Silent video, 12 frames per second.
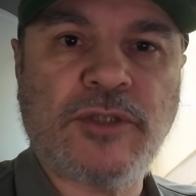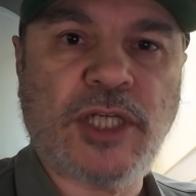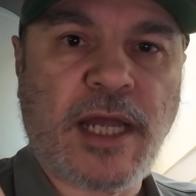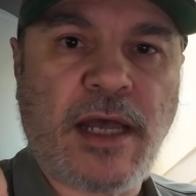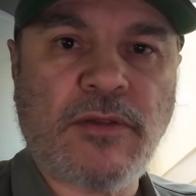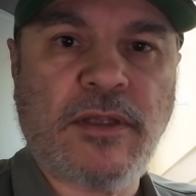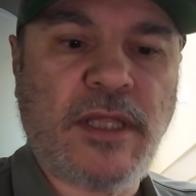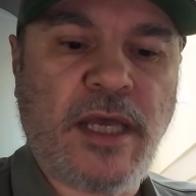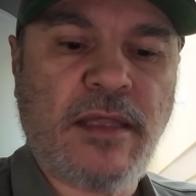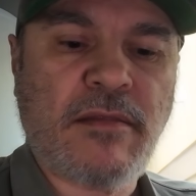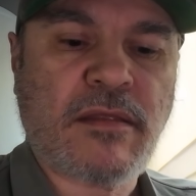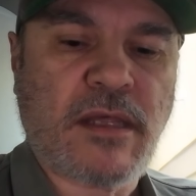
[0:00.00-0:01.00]
Check out
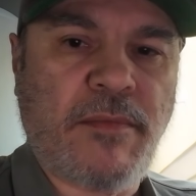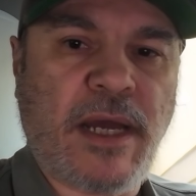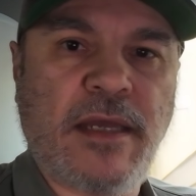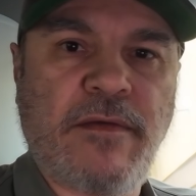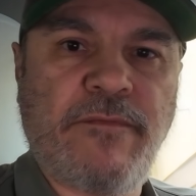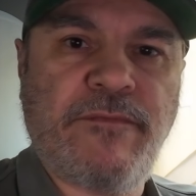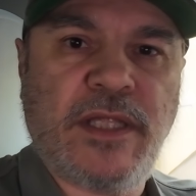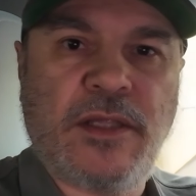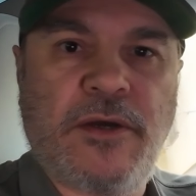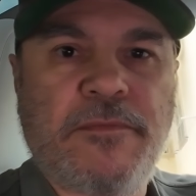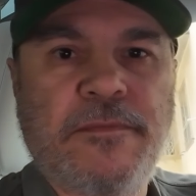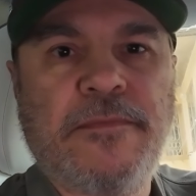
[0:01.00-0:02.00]
the semi
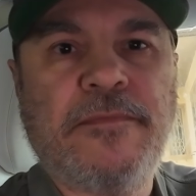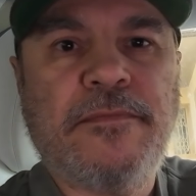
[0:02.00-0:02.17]
video.